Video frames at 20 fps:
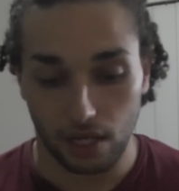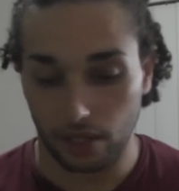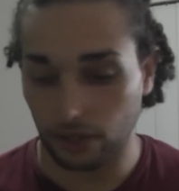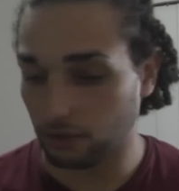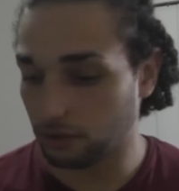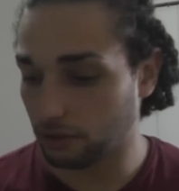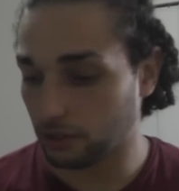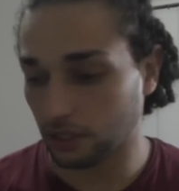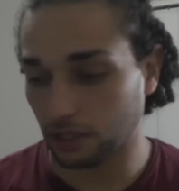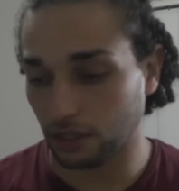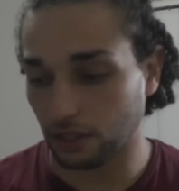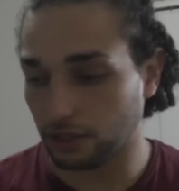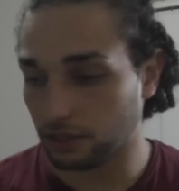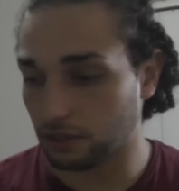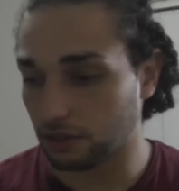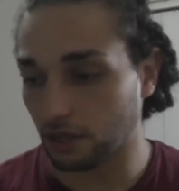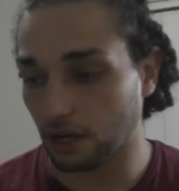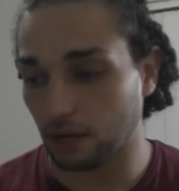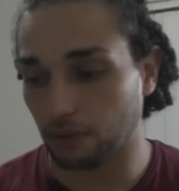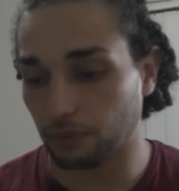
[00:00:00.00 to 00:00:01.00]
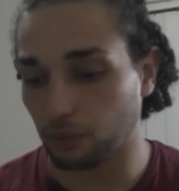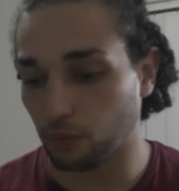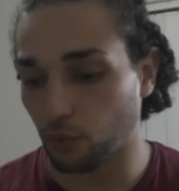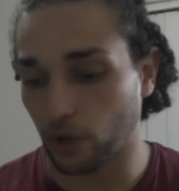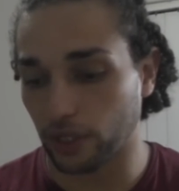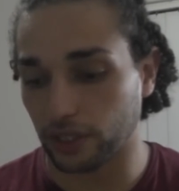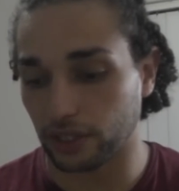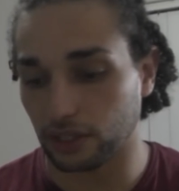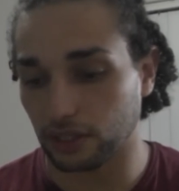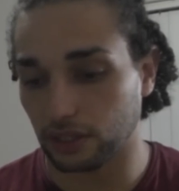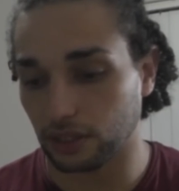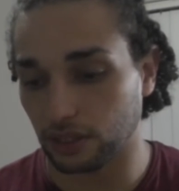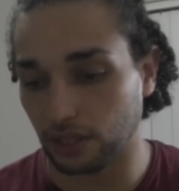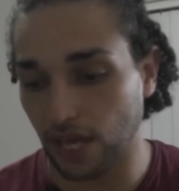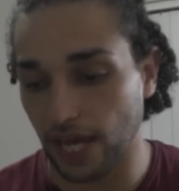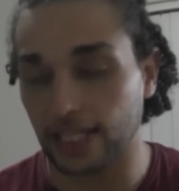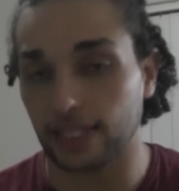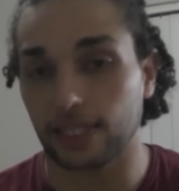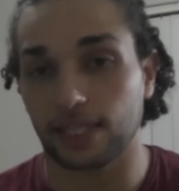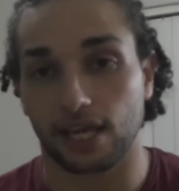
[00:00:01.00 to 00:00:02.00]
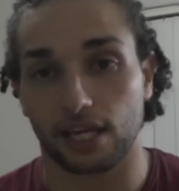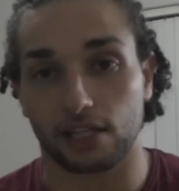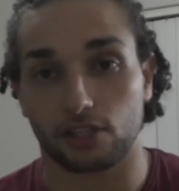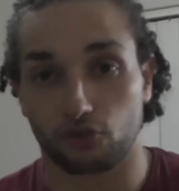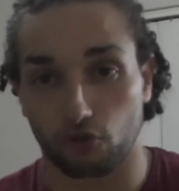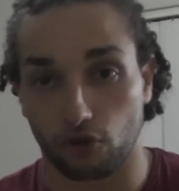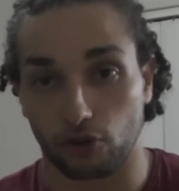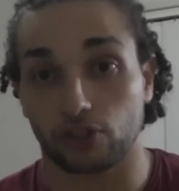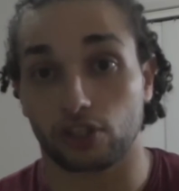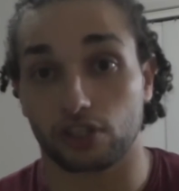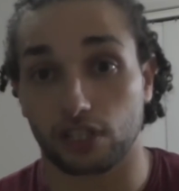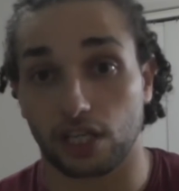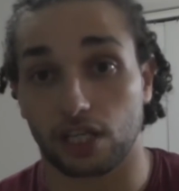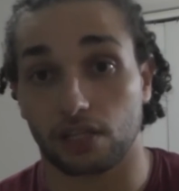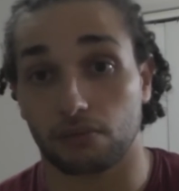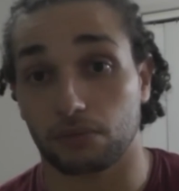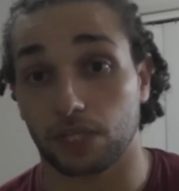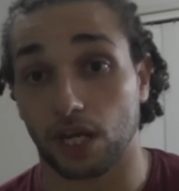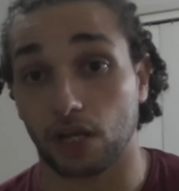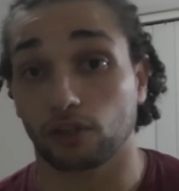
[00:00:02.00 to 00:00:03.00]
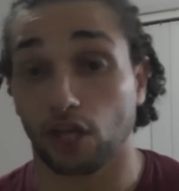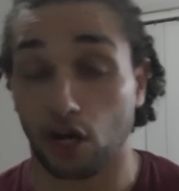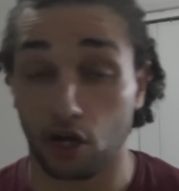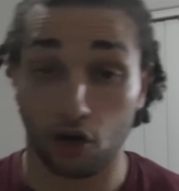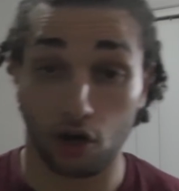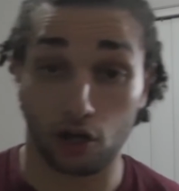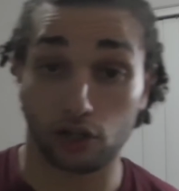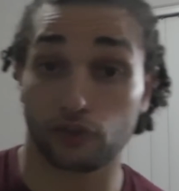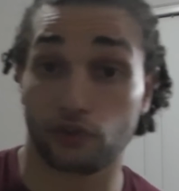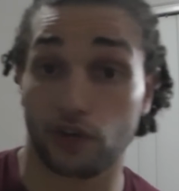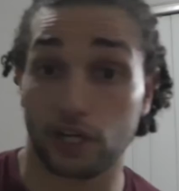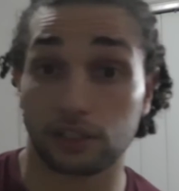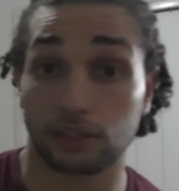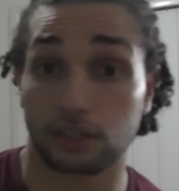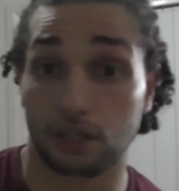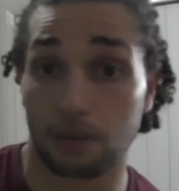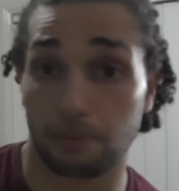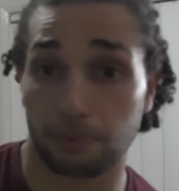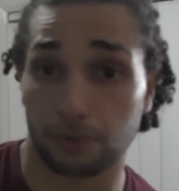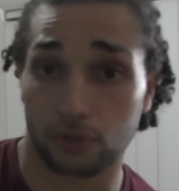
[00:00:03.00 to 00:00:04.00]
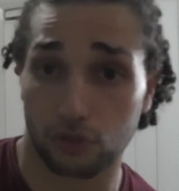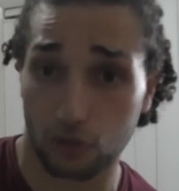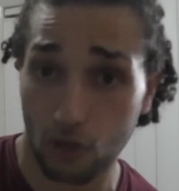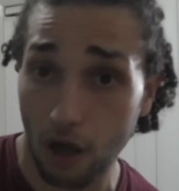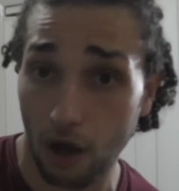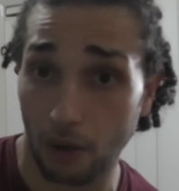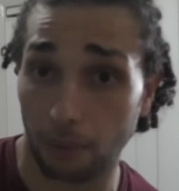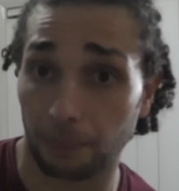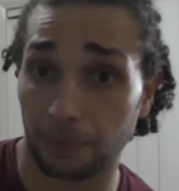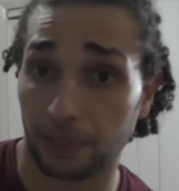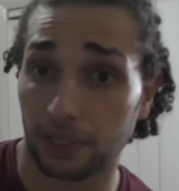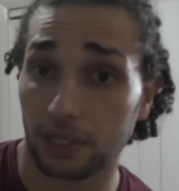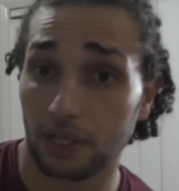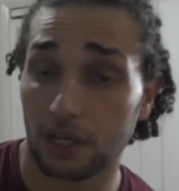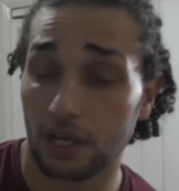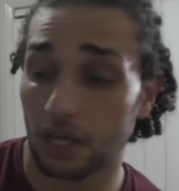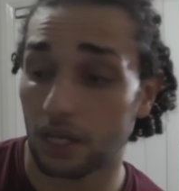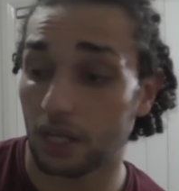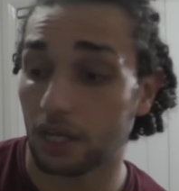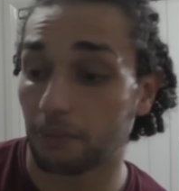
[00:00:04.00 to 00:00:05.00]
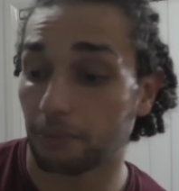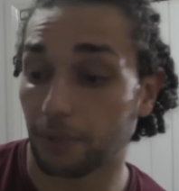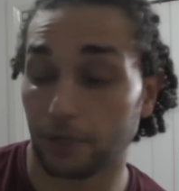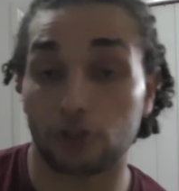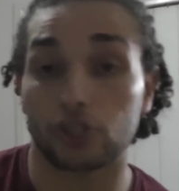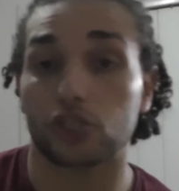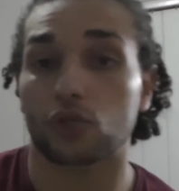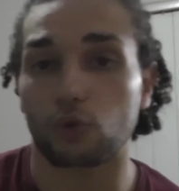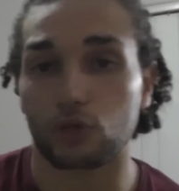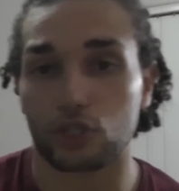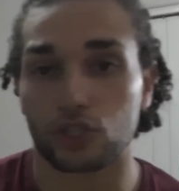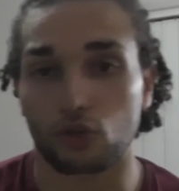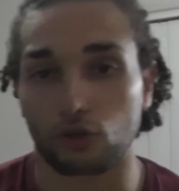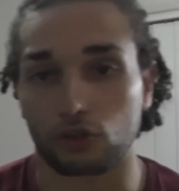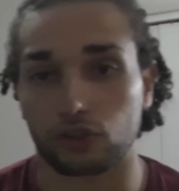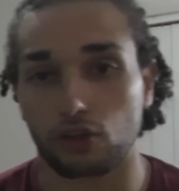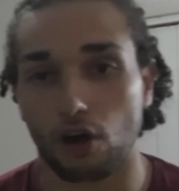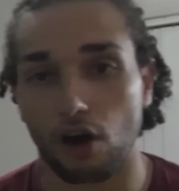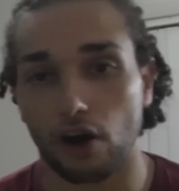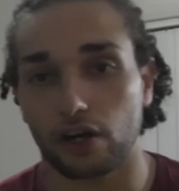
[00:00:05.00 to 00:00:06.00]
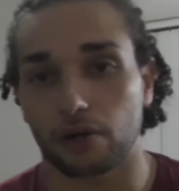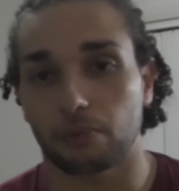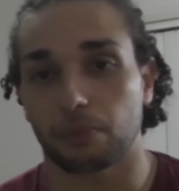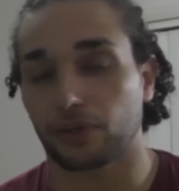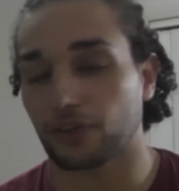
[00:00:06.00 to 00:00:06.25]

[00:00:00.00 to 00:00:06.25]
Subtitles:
And there was another time when Nate Diaz tried to take him down and Conor ended up on top because he was not tired.